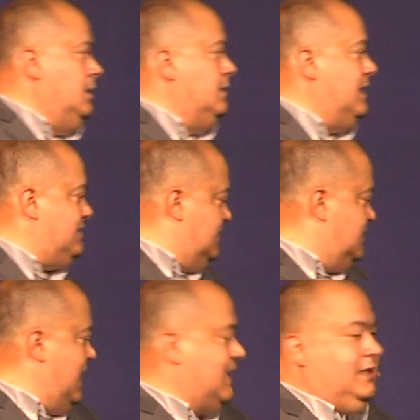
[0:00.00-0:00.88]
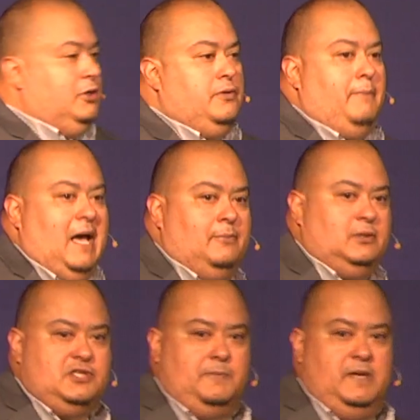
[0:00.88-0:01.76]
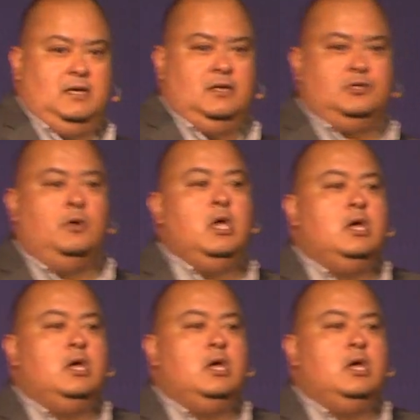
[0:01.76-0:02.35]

That's exactly who the Bible is speaking to.